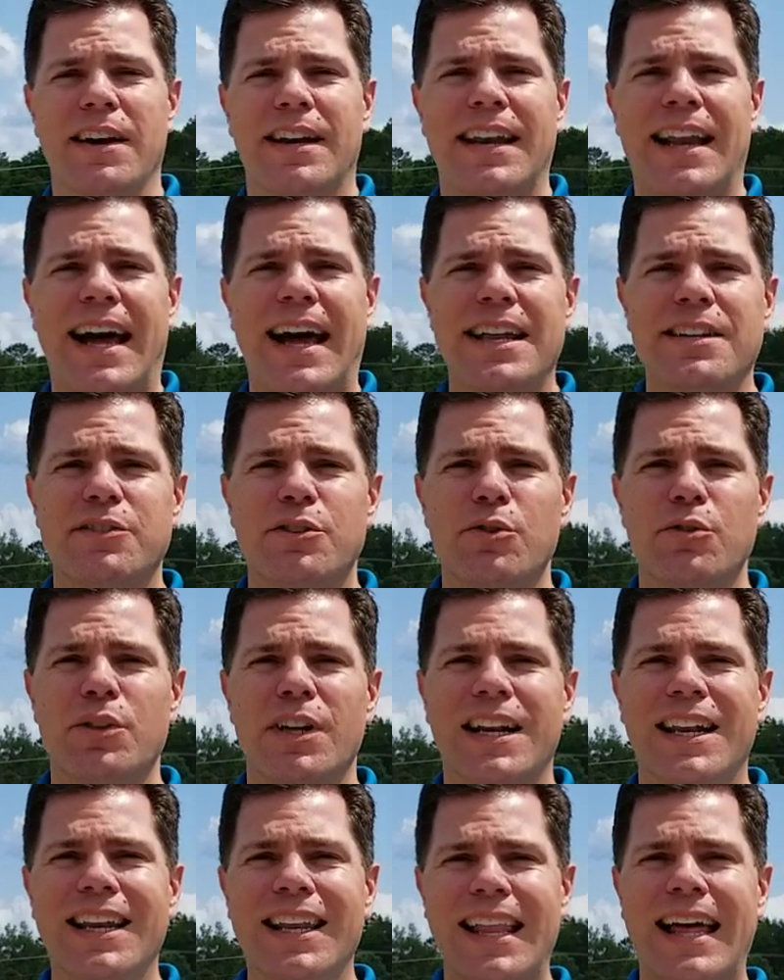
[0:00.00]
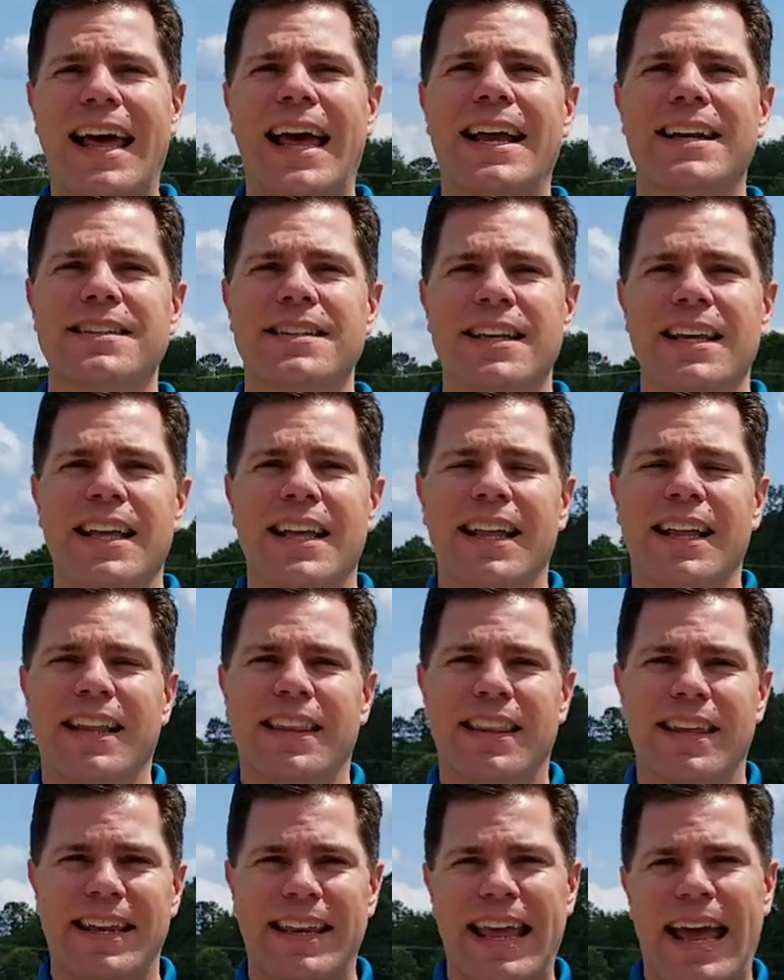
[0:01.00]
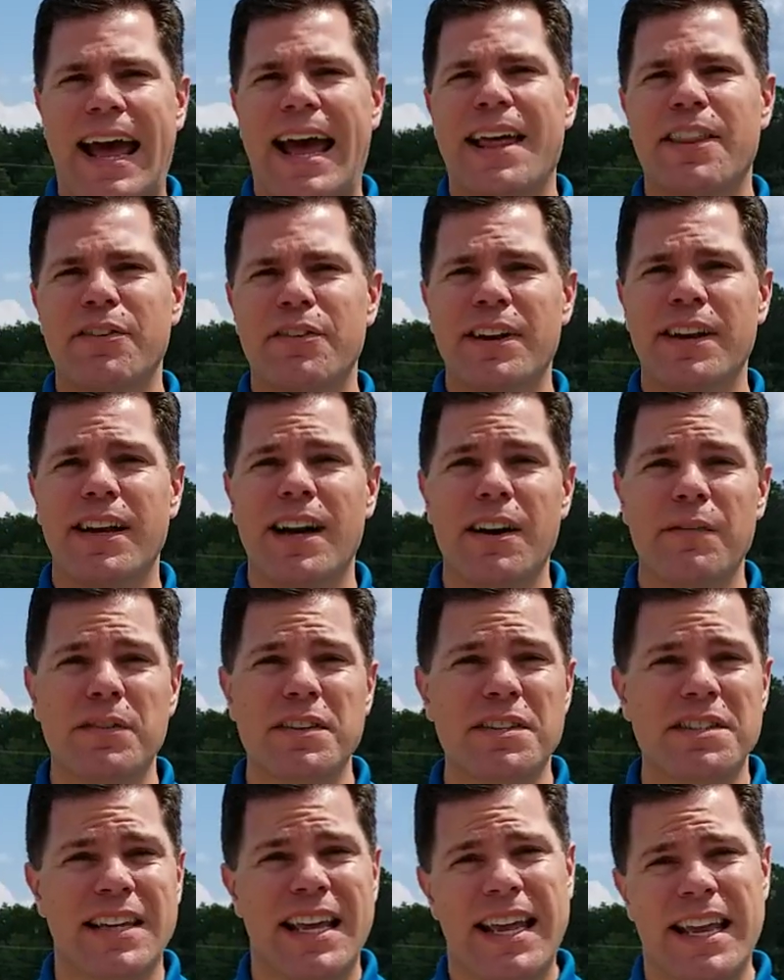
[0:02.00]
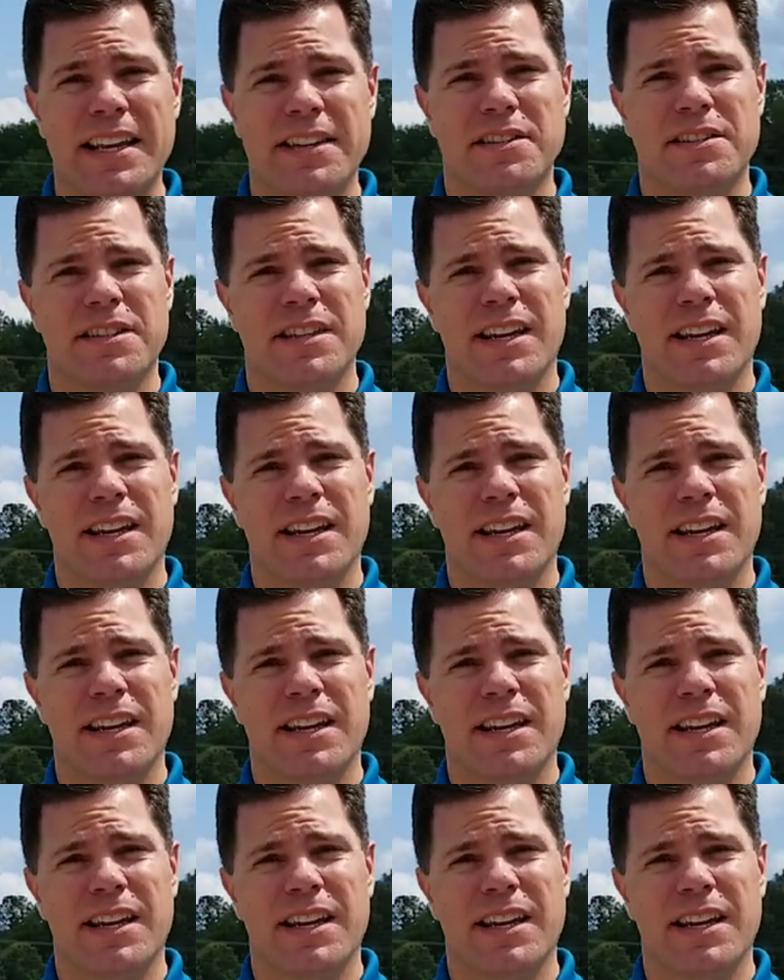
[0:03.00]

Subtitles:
not to neglect the gathering of the saints.